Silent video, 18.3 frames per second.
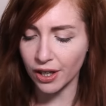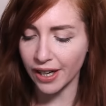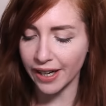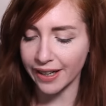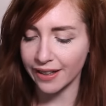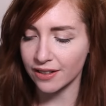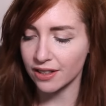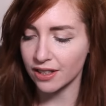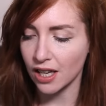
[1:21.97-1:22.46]

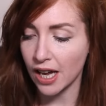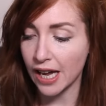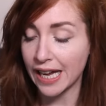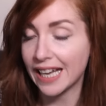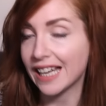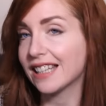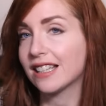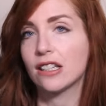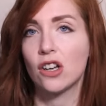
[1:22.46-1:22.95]
It's
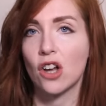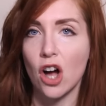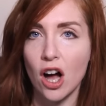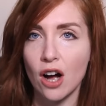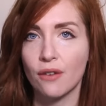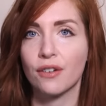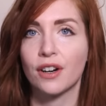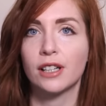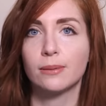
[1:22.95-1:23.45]

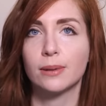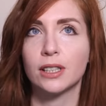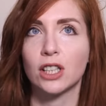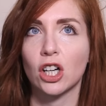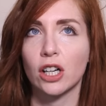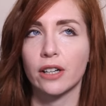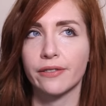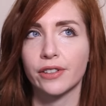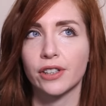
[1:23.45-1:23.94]
not Raymond
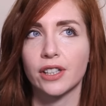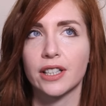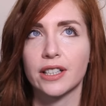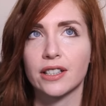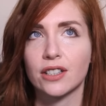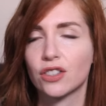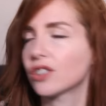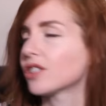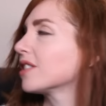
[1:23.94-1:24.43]
Carver.
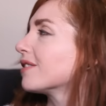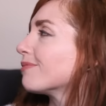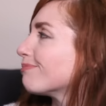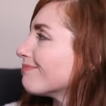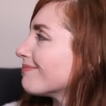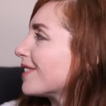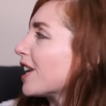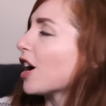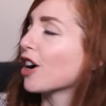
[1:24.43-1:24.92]
It's just
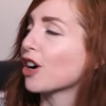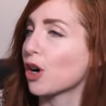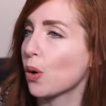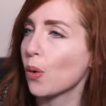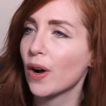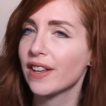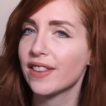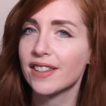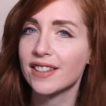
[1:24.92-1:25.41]
not
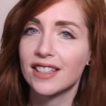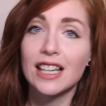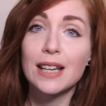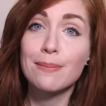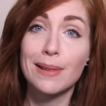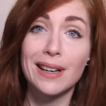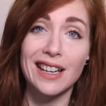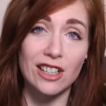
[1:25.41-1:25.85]
quite the same.